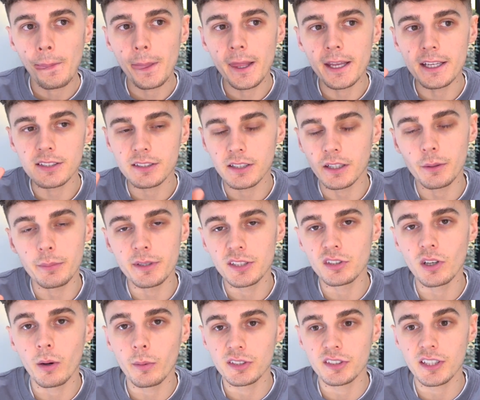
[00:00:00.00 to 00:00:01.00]
It's going to be
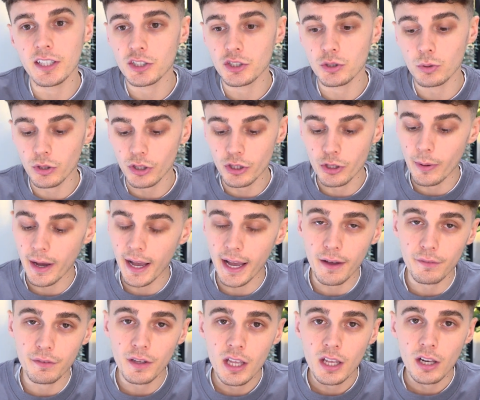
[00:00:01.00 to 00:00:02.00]
so essential that you
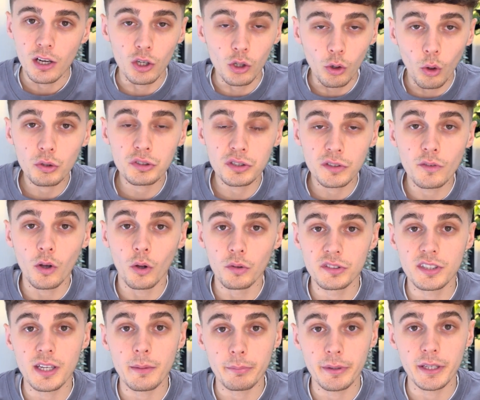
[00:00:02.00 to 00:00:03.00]
have lots of
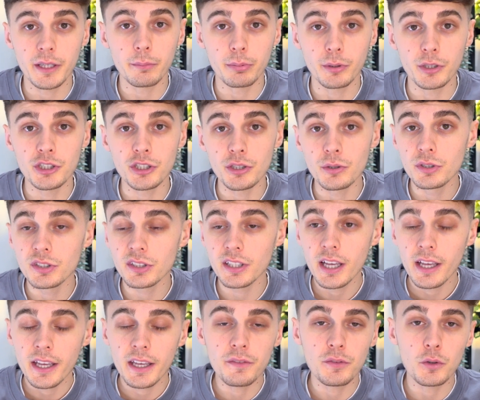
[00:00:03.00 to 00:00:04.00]
content being produced.
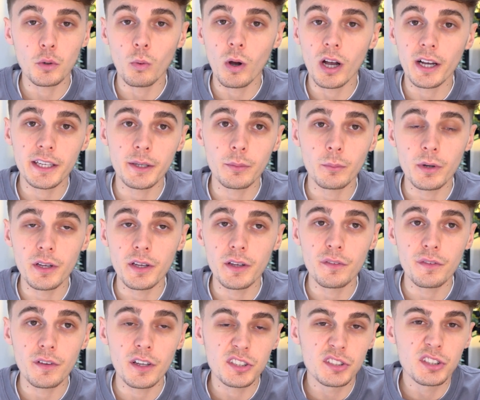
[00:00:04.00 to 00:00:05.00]
If you're working
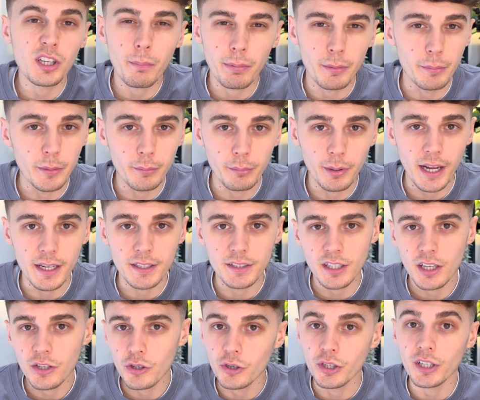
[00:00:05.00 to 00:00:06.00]
with a supplement
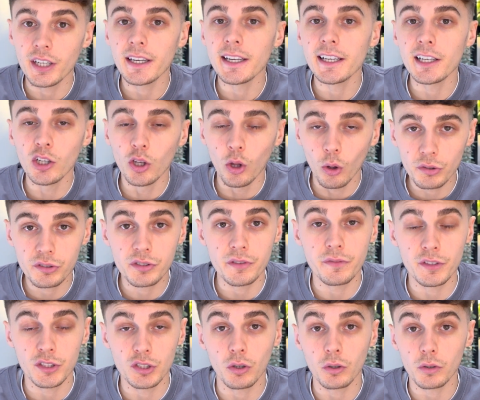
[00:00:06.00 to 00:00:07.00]
brand, you're going to need lots of
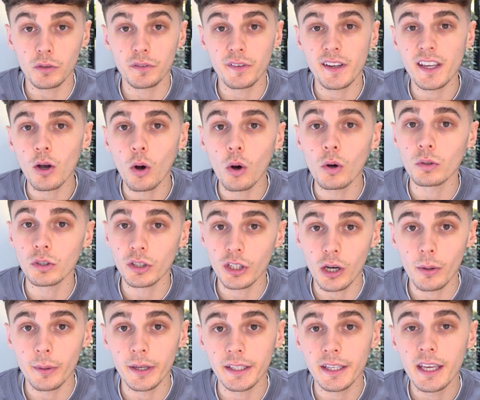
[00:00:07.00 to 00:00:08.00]
photography
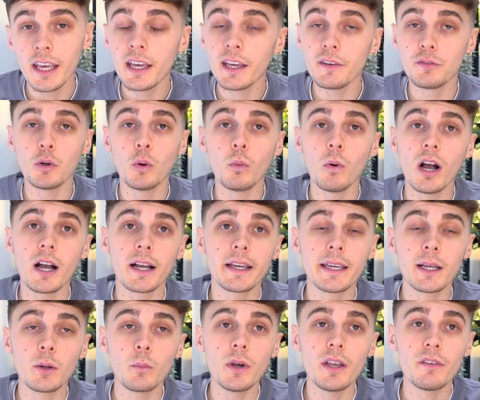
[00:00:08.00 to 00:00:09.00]
ongoing. If you're
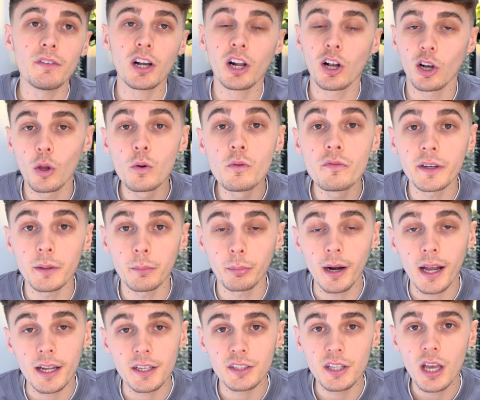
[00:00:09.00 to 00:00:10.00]
working with a clothing
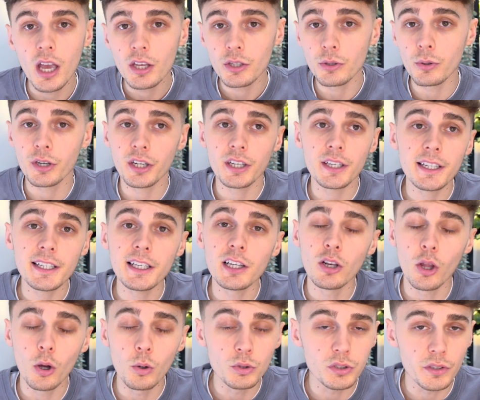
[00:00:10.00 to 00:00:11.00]
brand, you're going to need
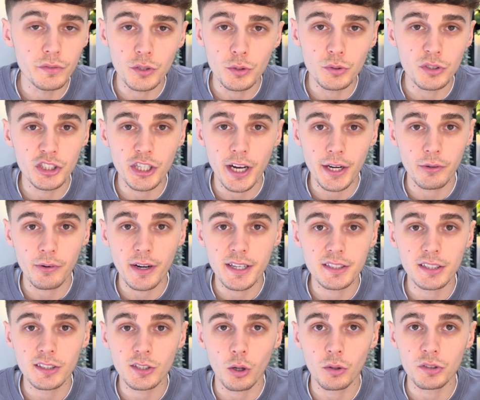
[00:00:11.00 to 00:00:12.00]
loads of
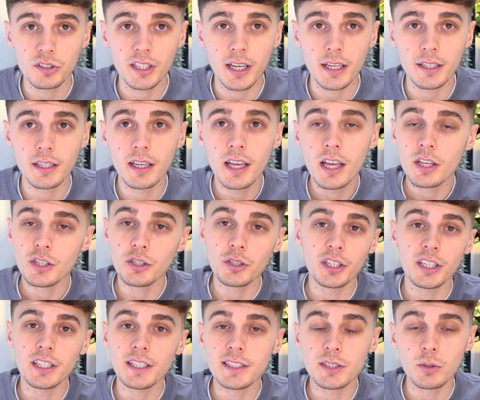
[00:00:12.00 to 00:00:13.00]
user-generated content. You're
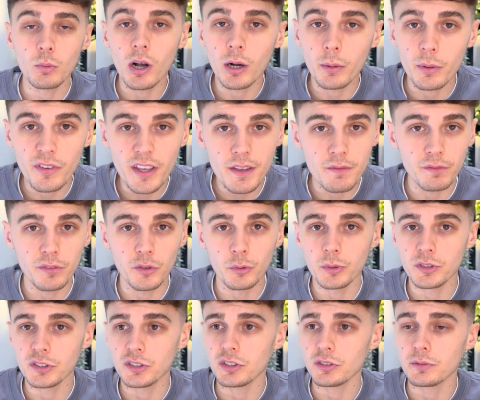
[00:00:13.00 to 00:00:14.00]
going to need to work with
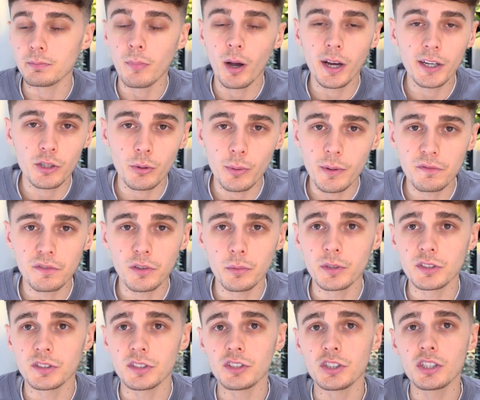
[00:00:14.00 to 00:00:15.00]
influencers,
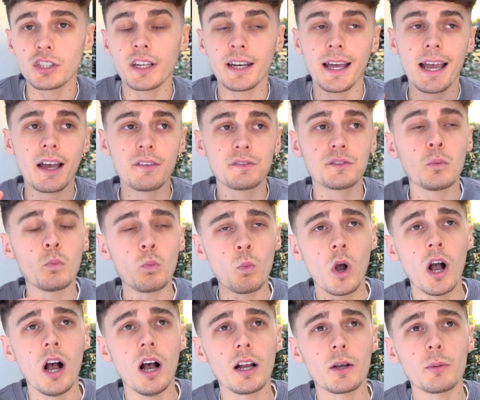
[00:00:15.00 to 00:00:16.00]
micro-influencers. You're going to have to
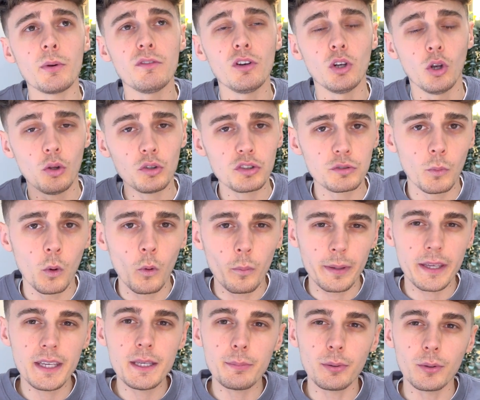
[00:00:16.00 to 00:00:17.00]
work with lots more
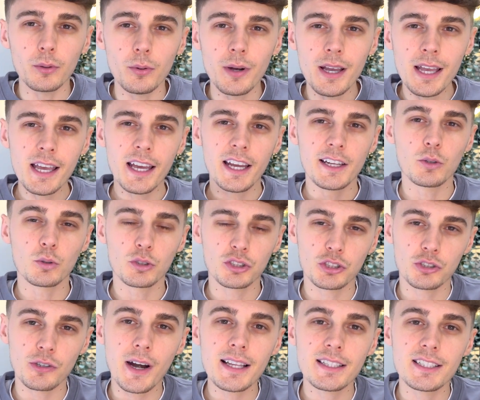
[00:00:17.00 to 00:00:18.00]
people, and your
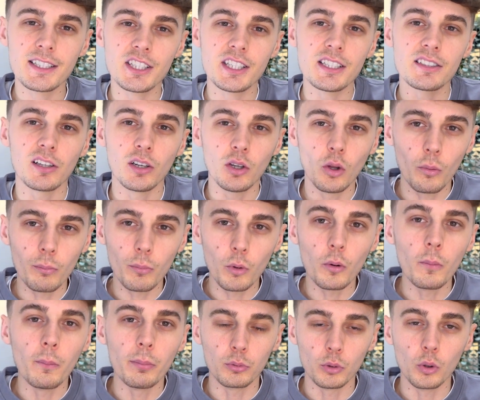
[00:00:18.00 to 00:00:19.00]
strategy is a lot
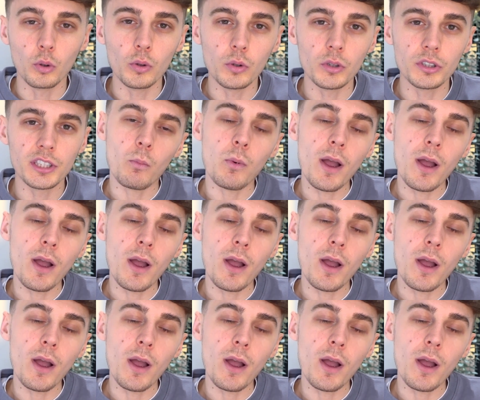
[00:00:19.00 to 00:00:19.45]
more broad.